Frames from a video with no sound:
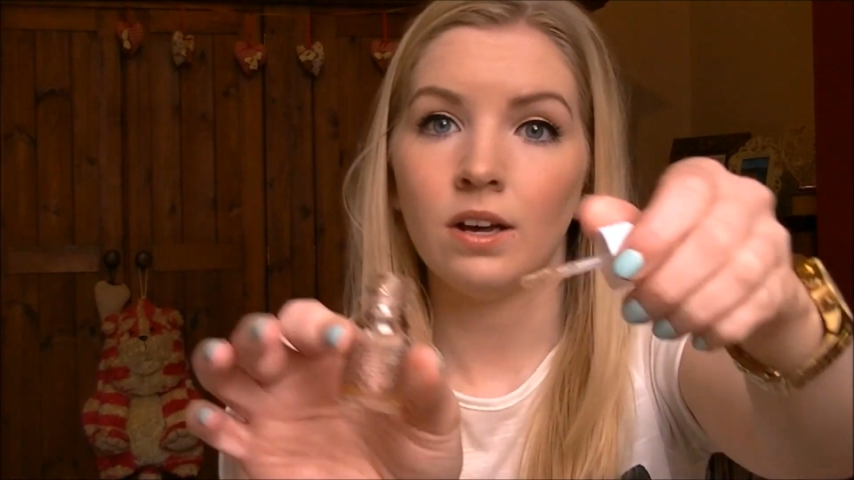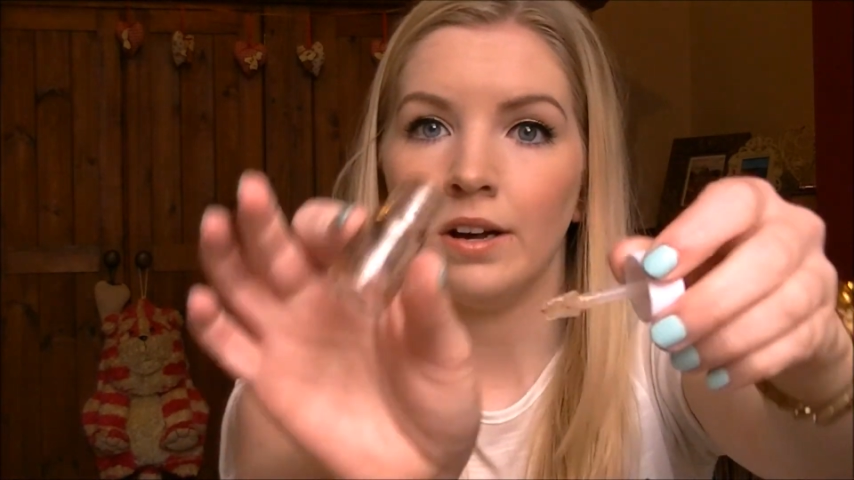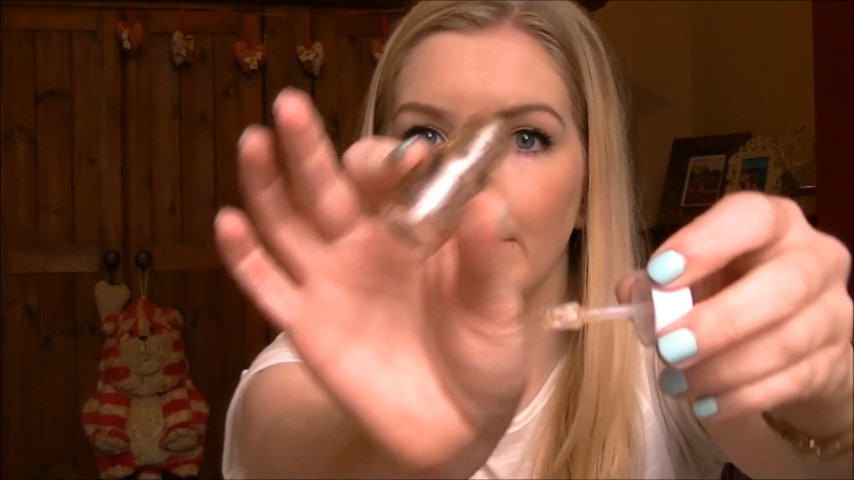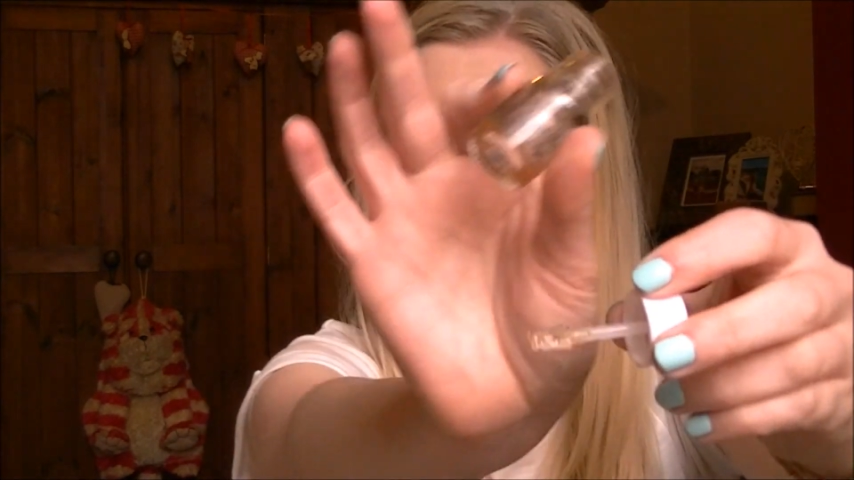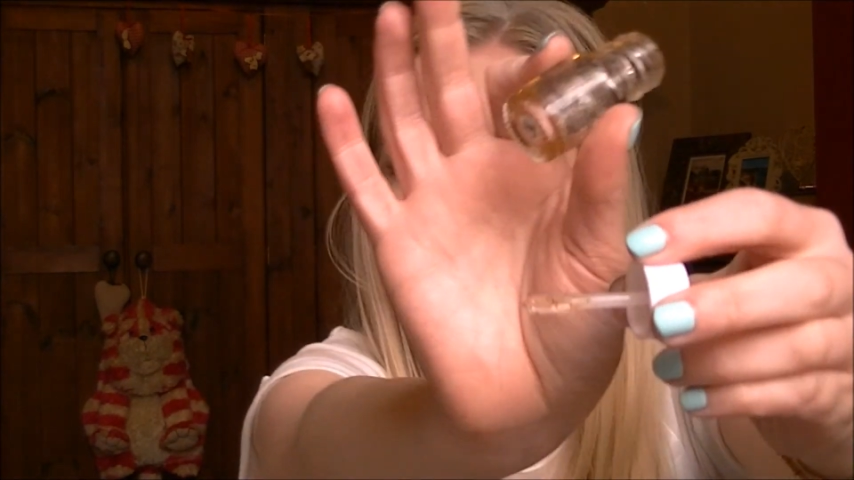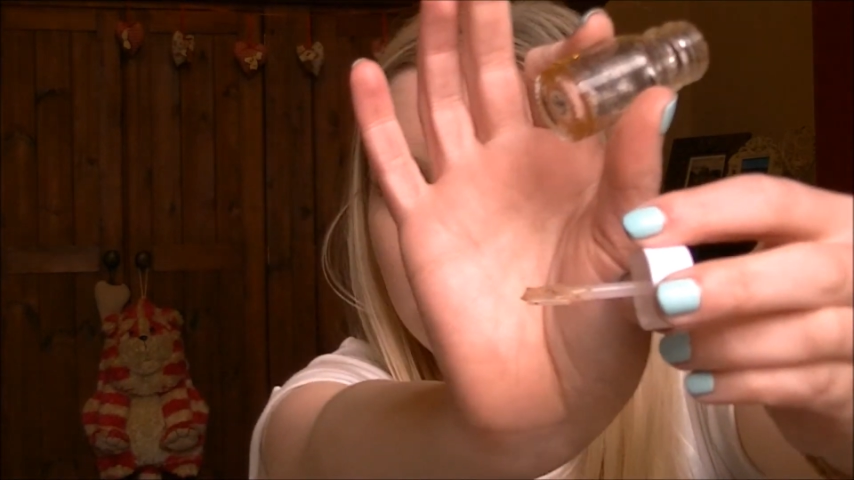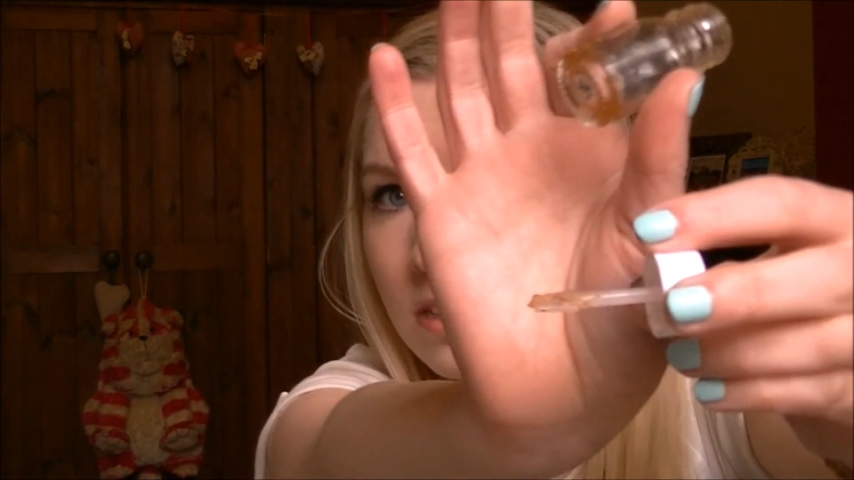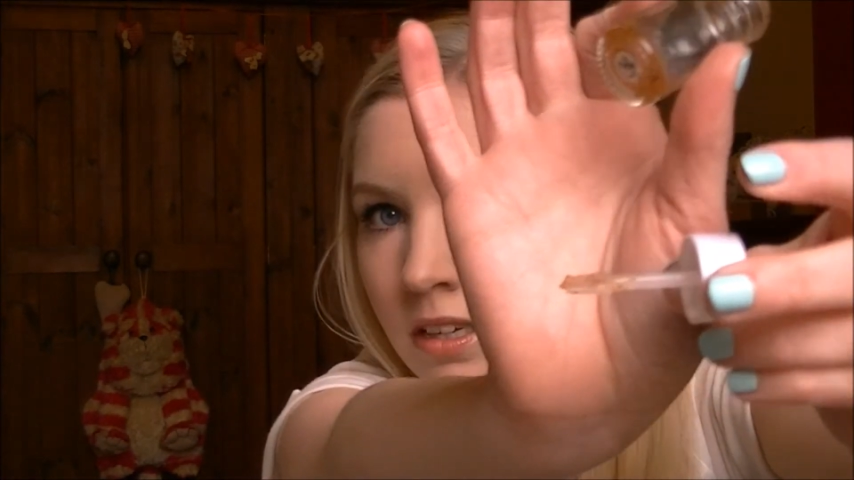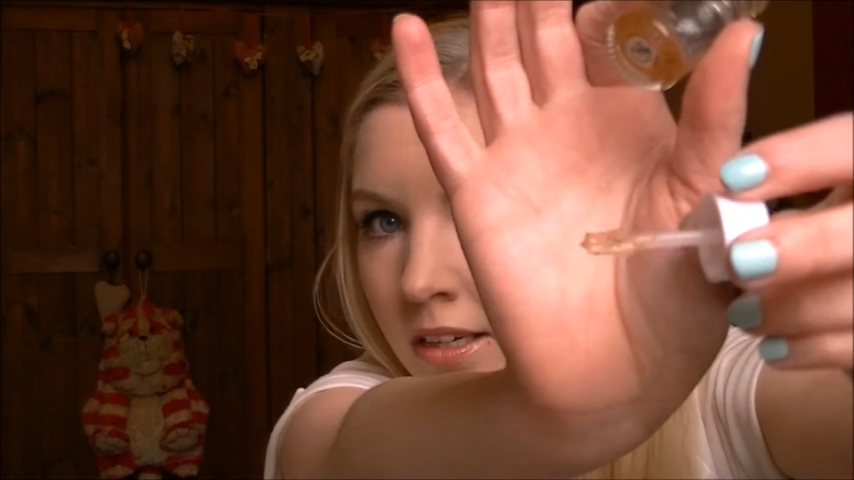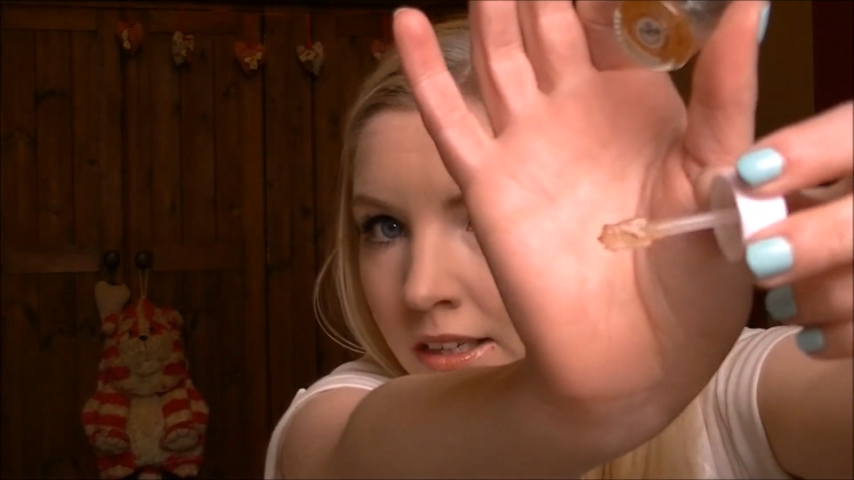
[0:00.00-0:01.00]
of this
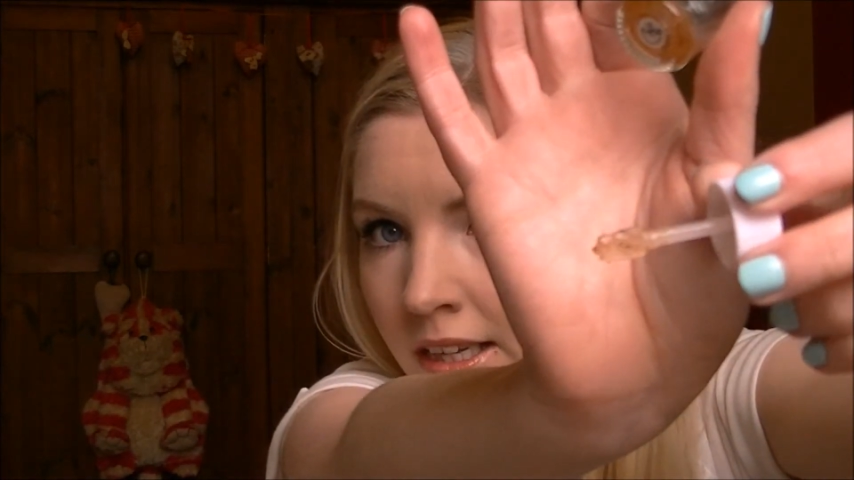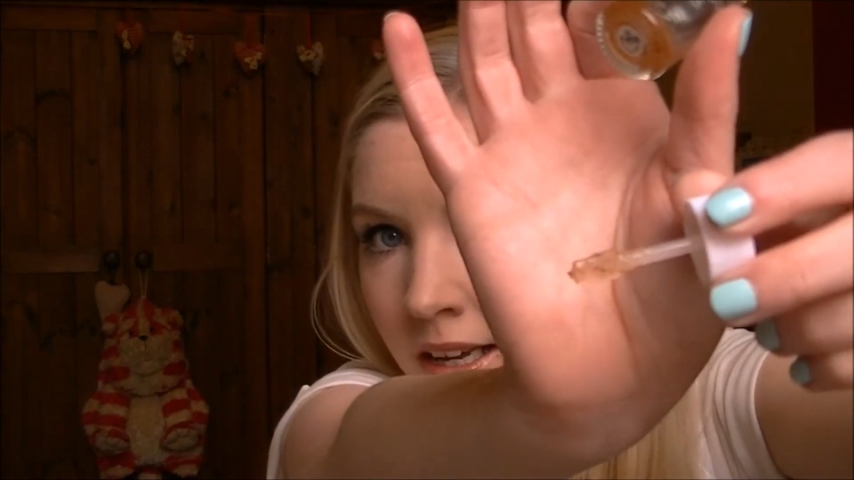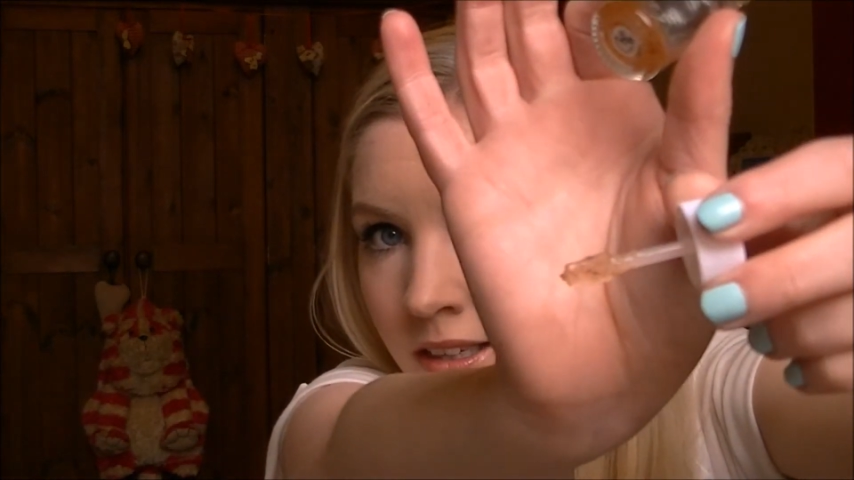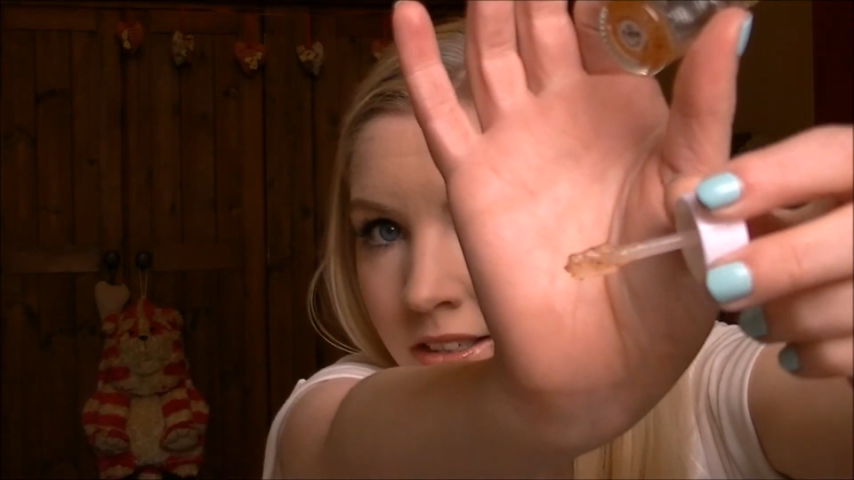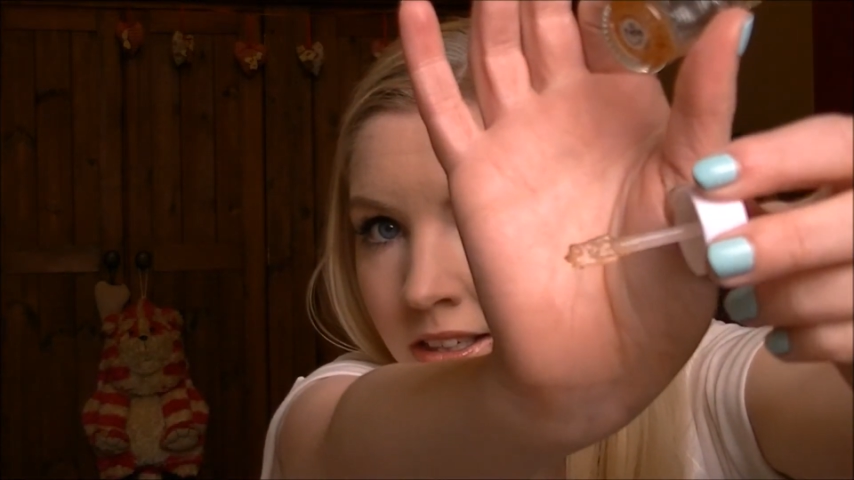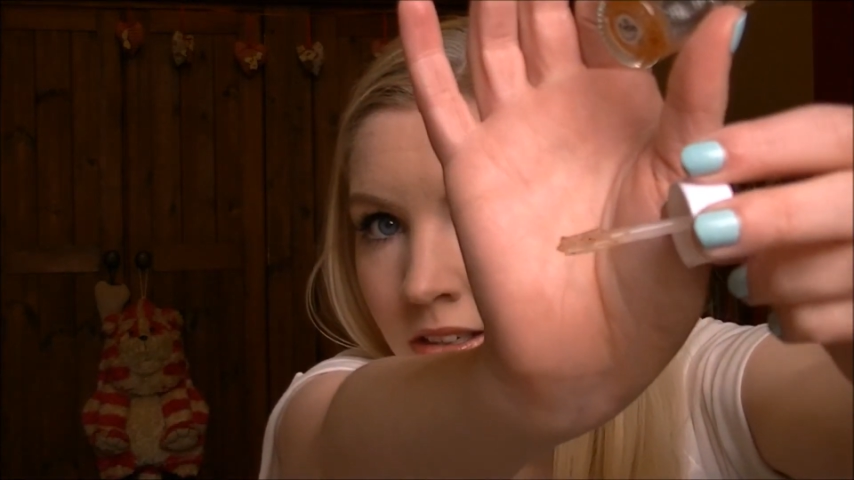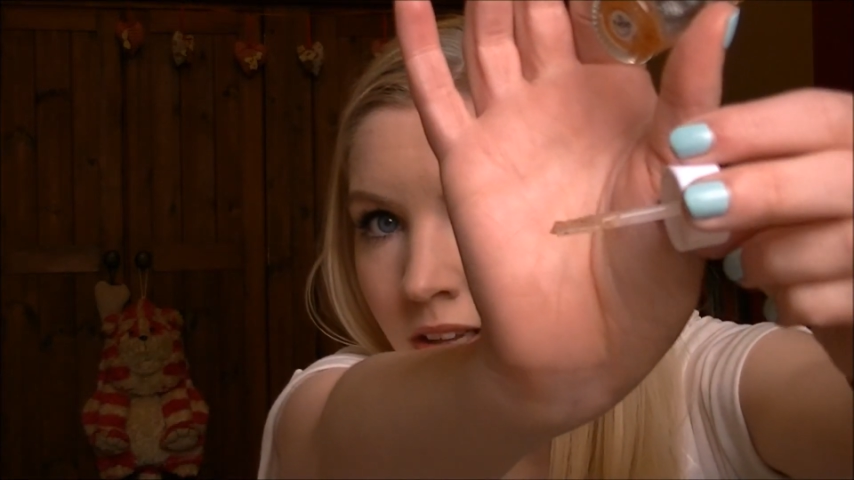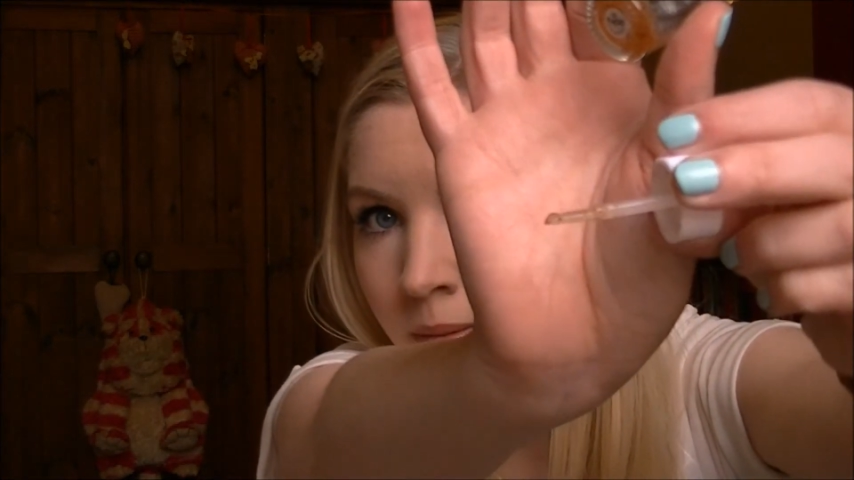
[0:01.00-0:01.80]
little, you had this little